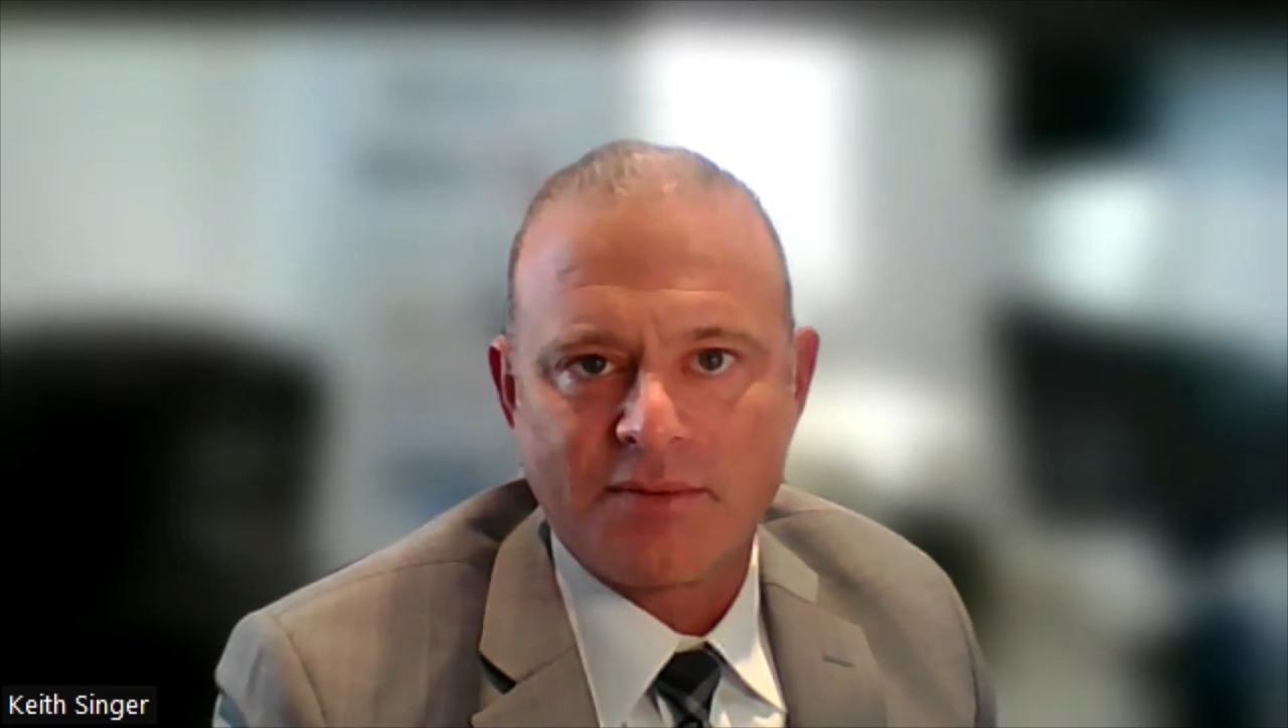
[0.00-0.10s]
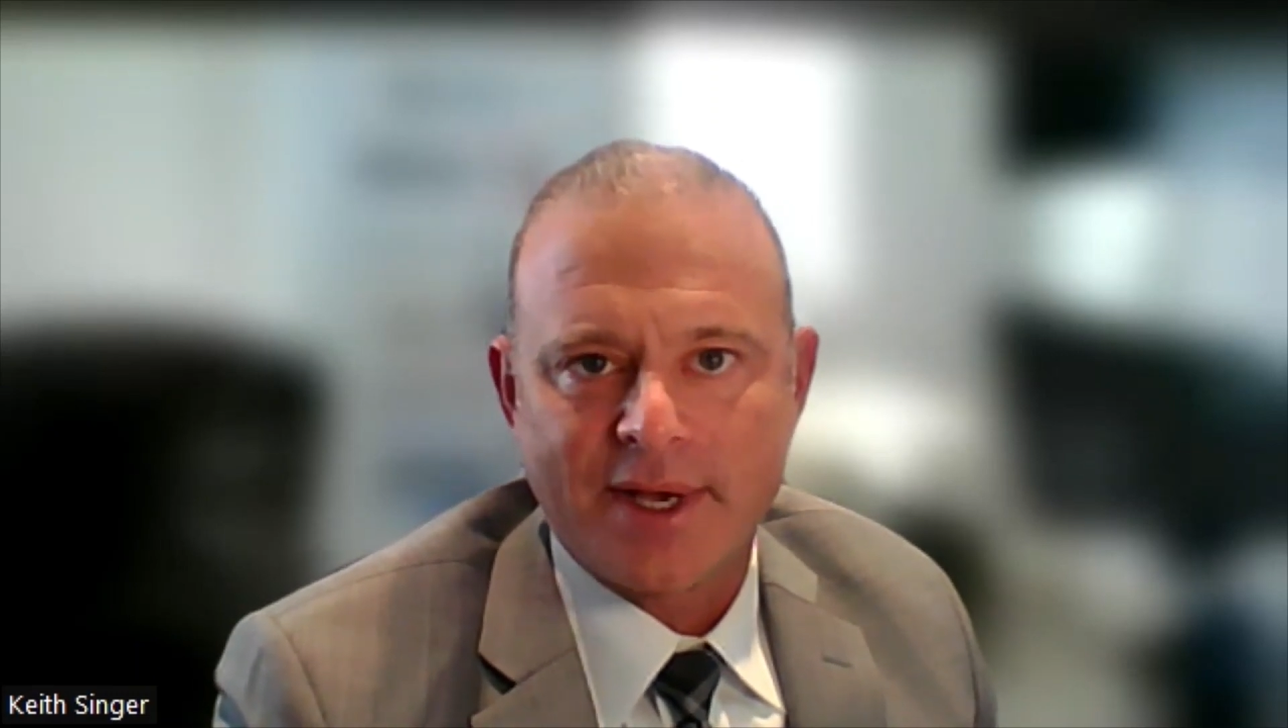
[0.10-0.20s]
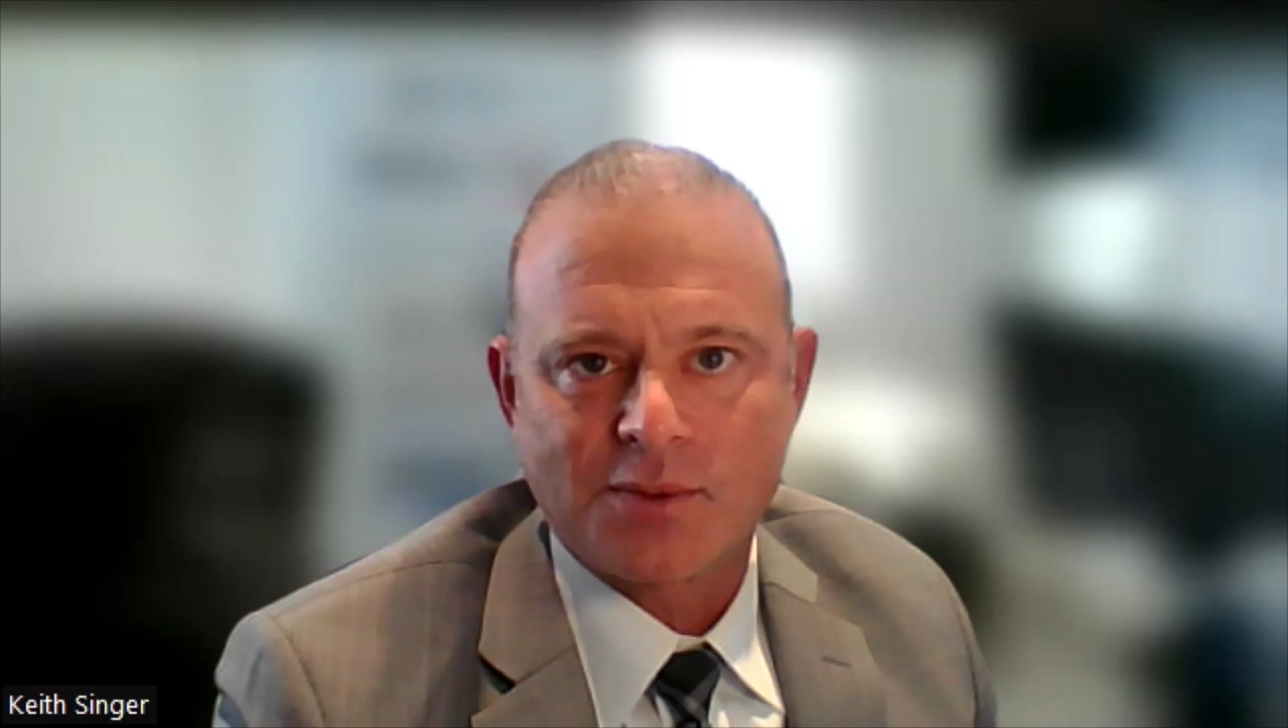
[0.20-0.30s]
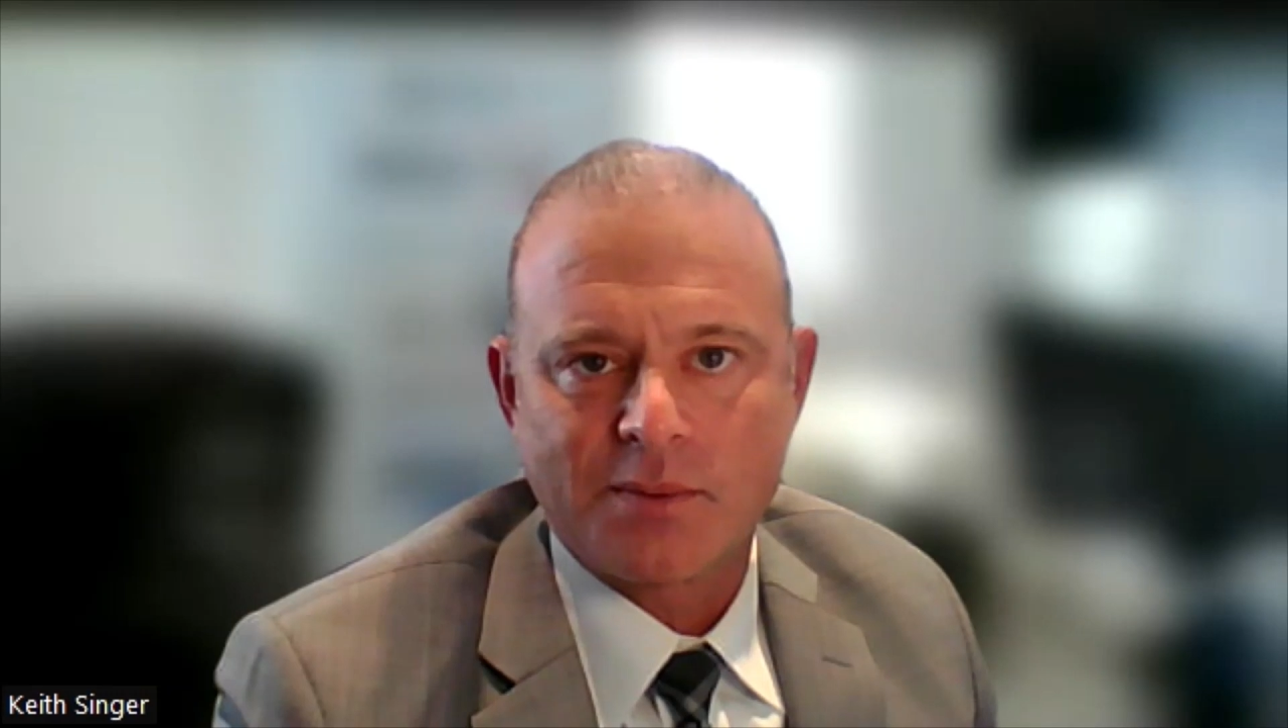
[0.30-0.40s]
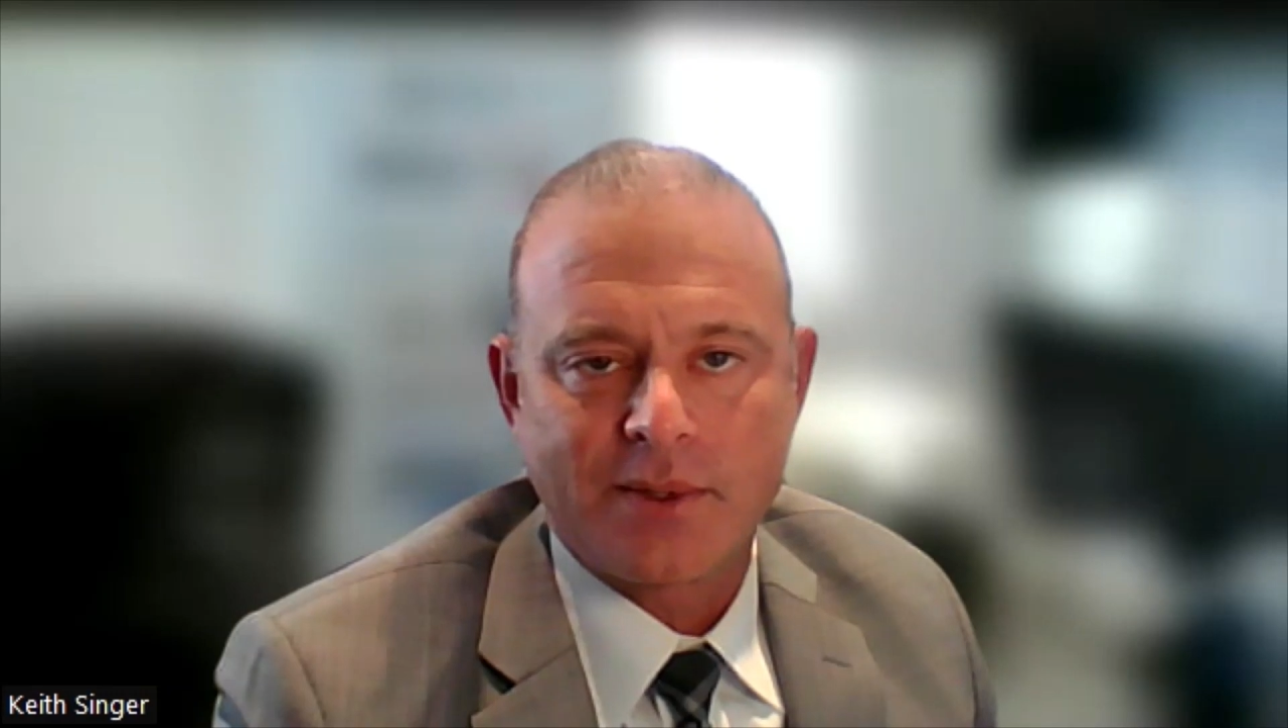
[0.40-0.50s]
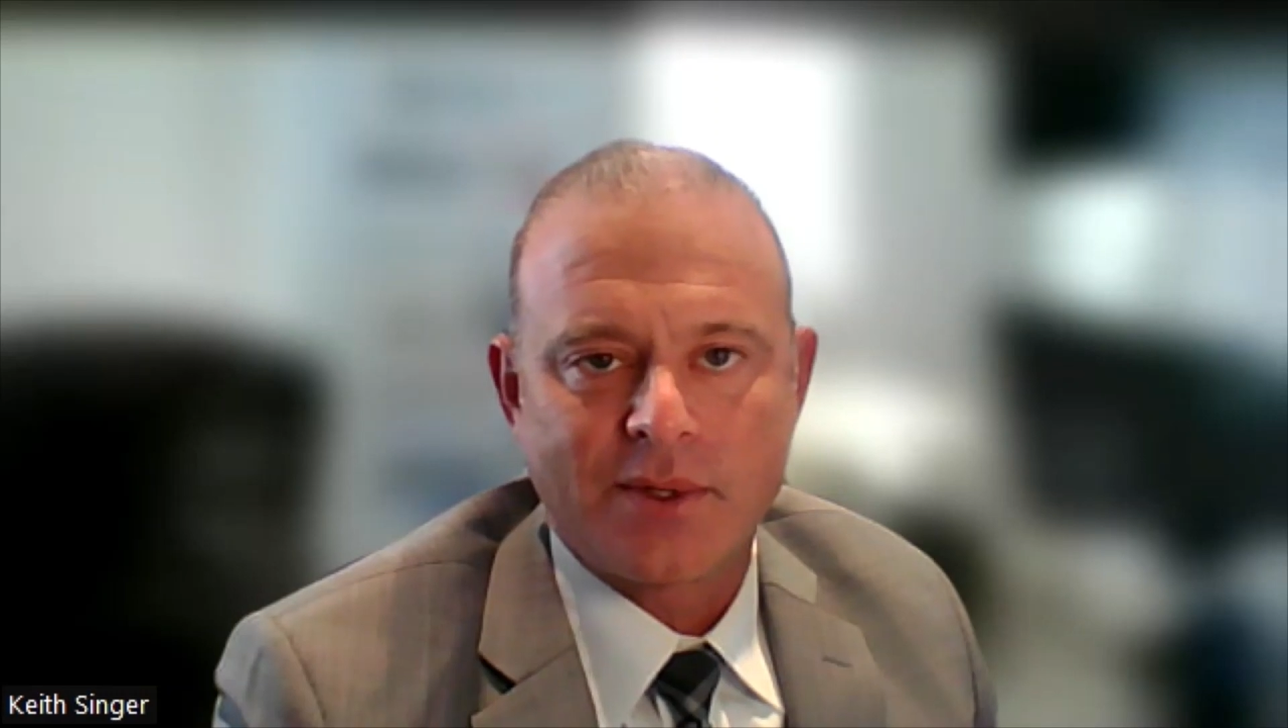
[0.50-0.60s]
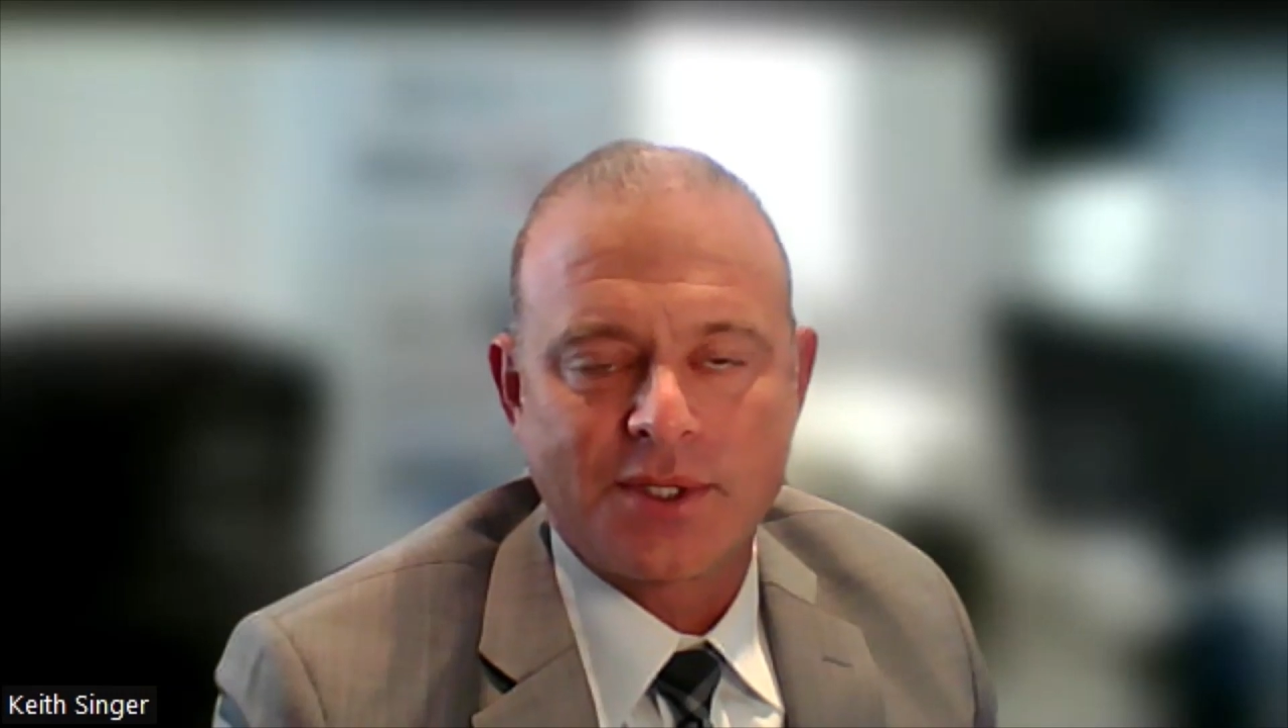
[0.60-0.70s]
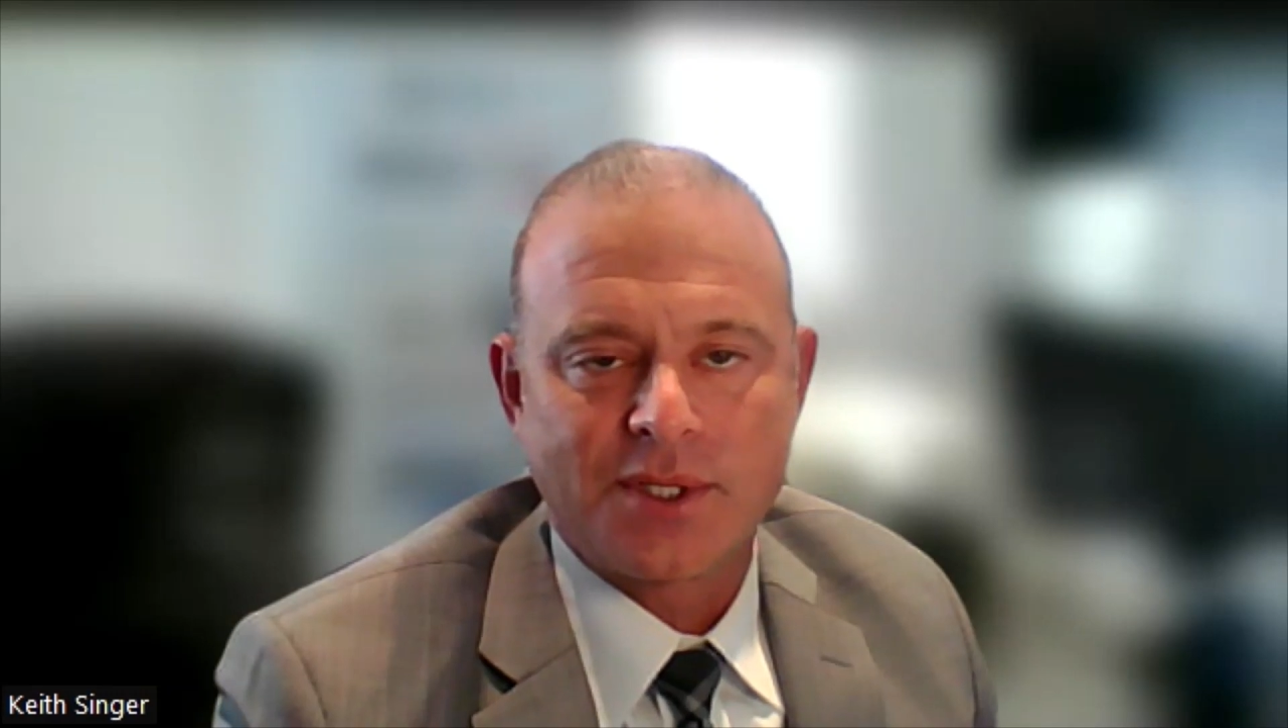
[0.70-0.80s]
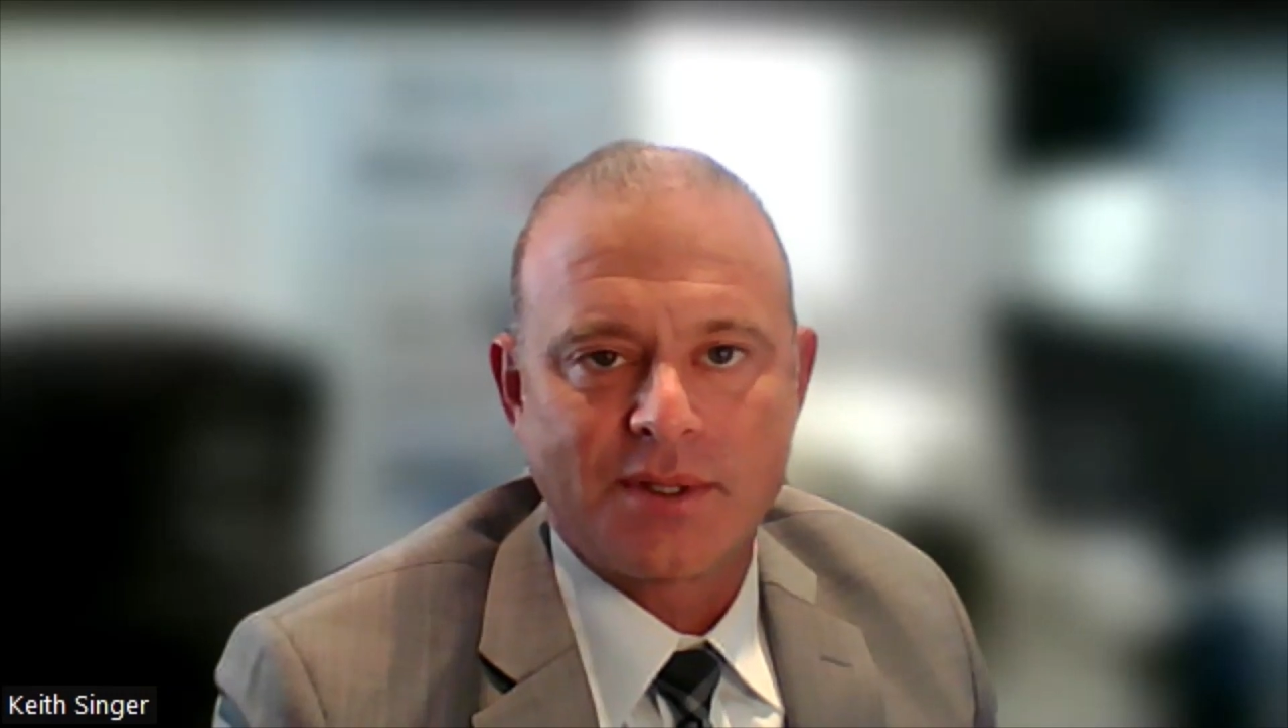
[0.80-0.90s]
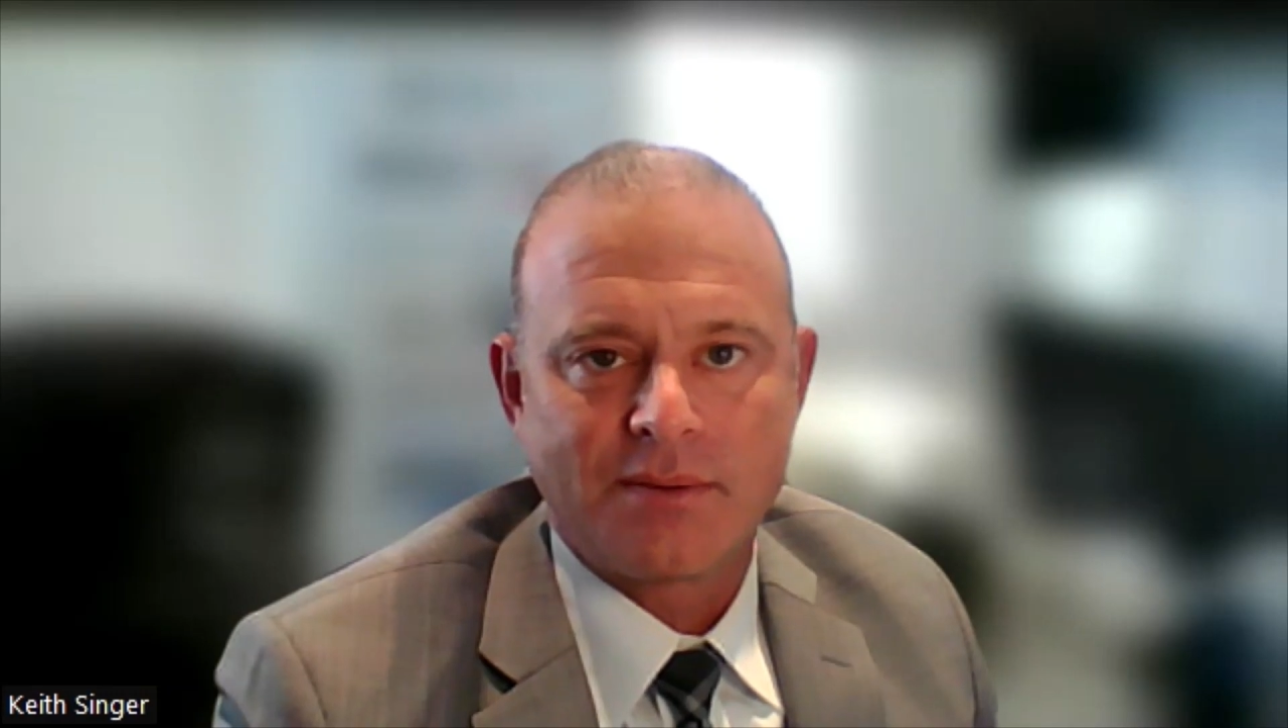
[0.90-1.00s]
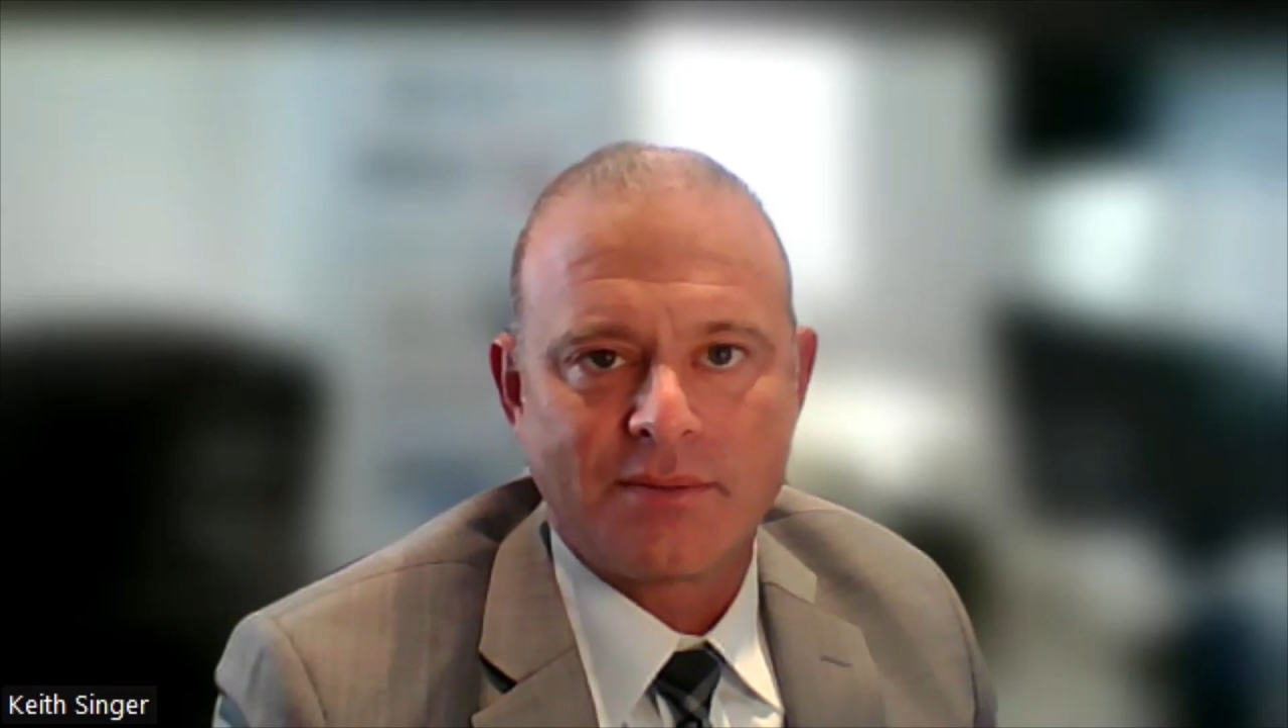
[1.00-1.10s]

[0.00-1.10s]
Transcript: investment because